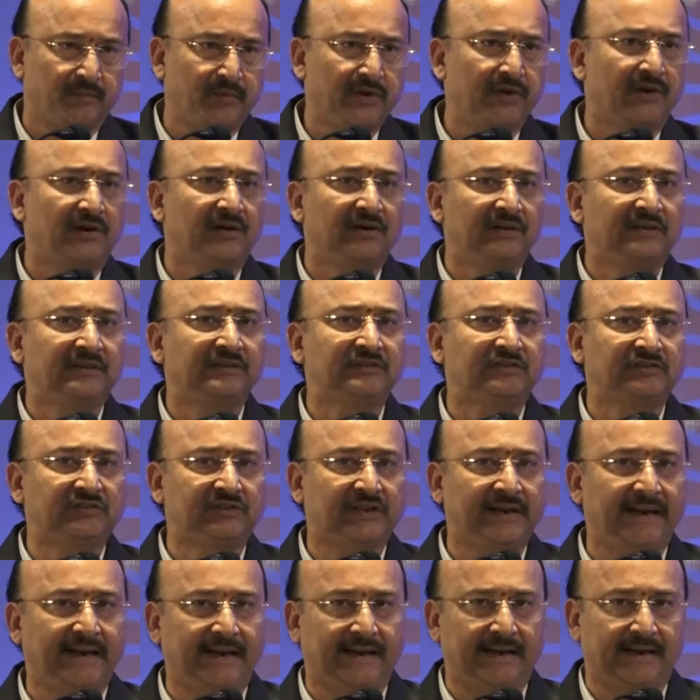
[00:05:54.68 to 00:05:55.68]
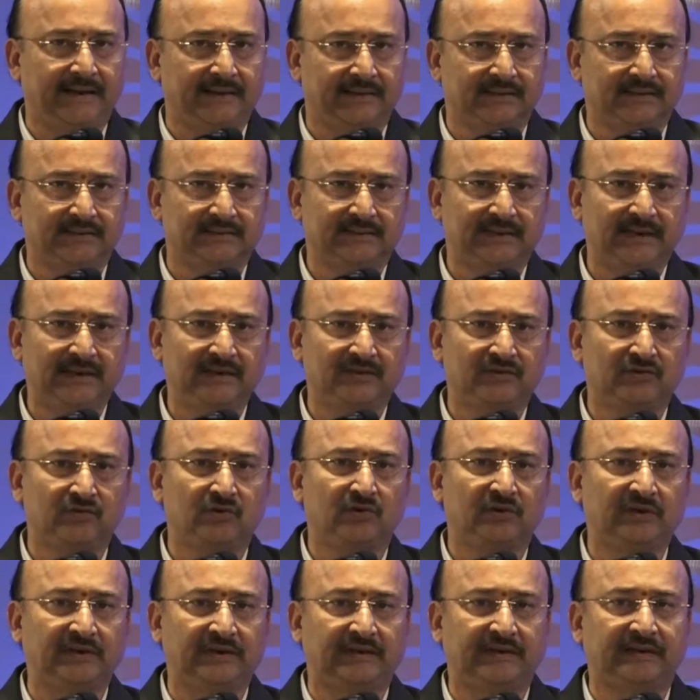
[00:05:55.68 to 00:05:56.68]
Beyond these three, there is
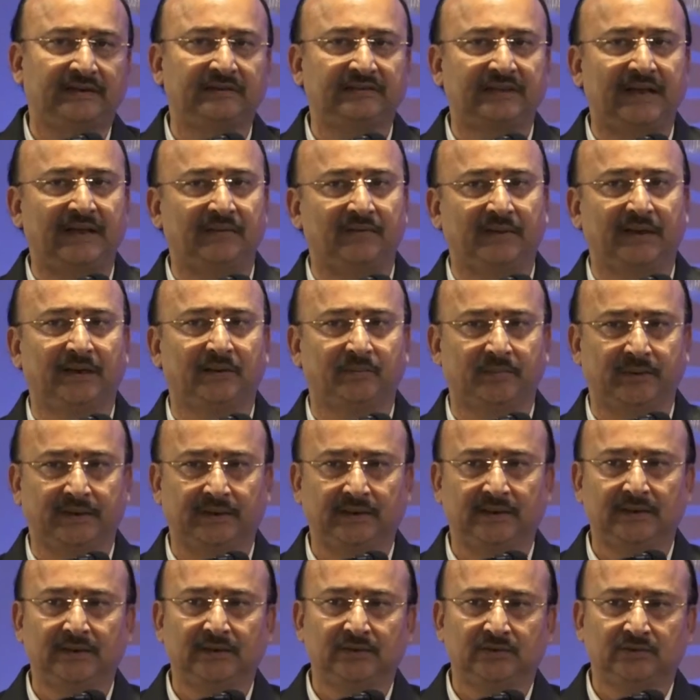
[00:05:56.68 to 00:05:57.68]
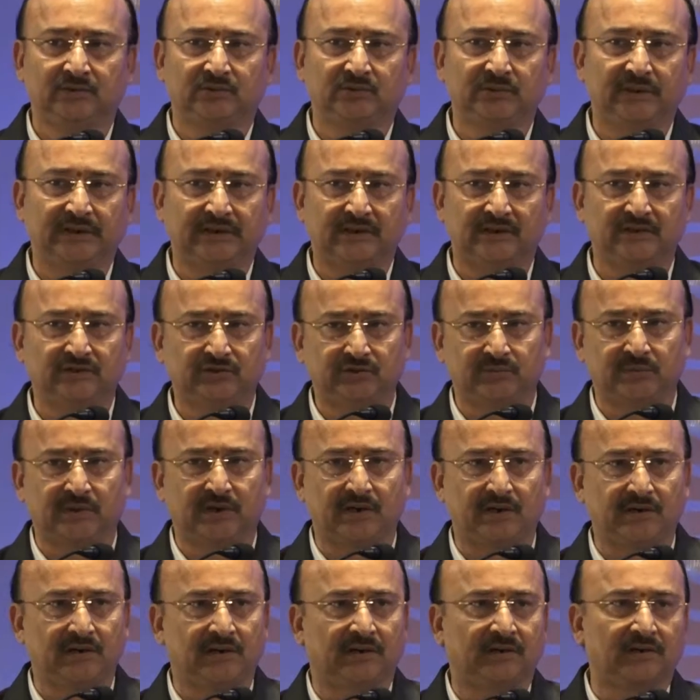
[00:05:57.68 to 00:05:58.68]
no redress available to a
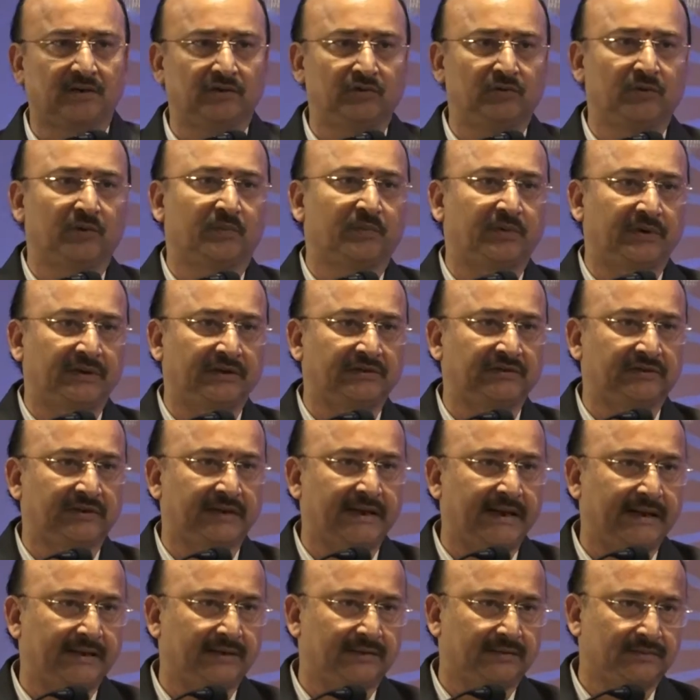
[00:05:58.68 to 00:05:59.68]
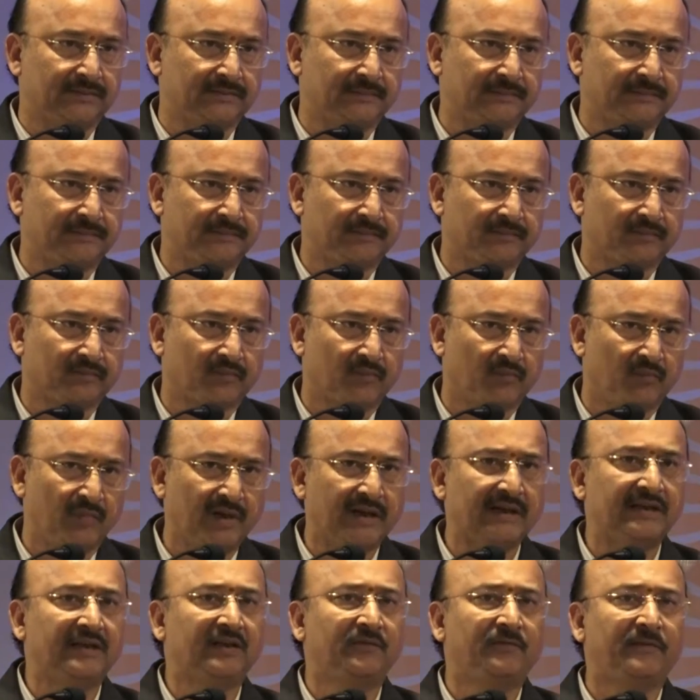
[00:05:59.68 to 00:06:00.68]
consumer under Consumer Protection Act.
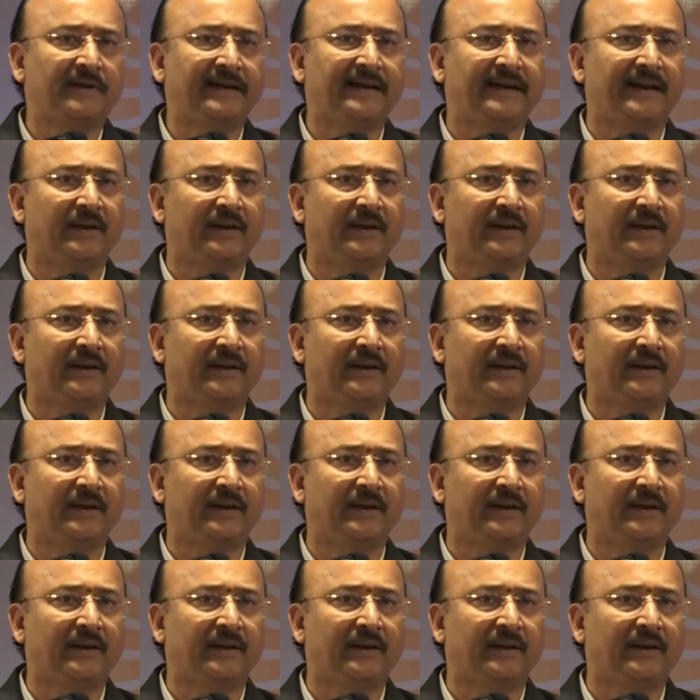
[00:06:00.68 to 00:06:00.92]
Because if I